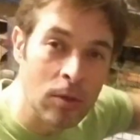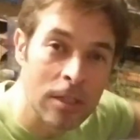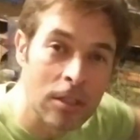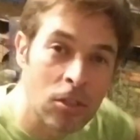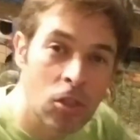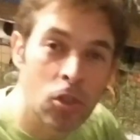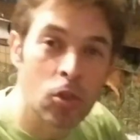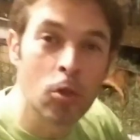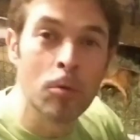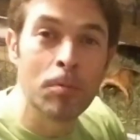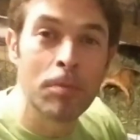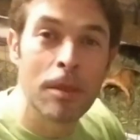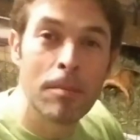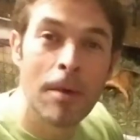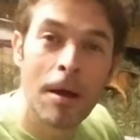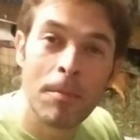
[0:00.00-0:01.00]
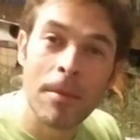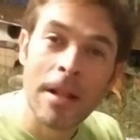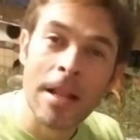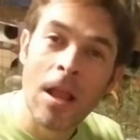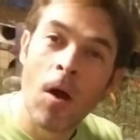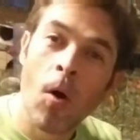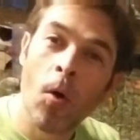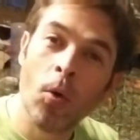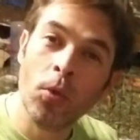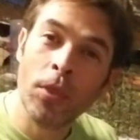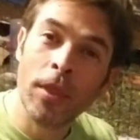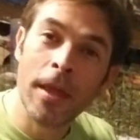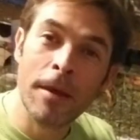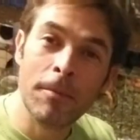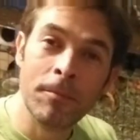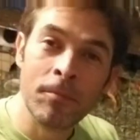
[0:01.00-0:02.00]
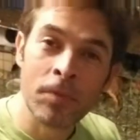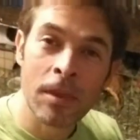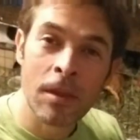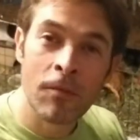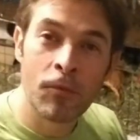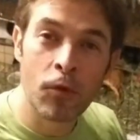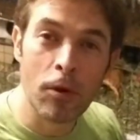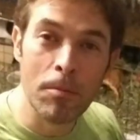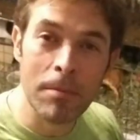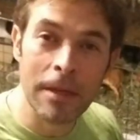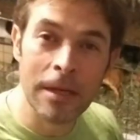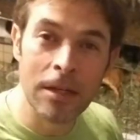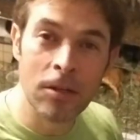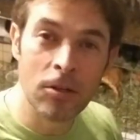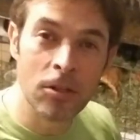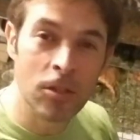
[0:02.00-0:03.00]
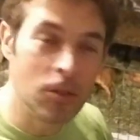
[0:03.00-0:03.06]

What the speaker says: you can scoop them up, hold them for a minute or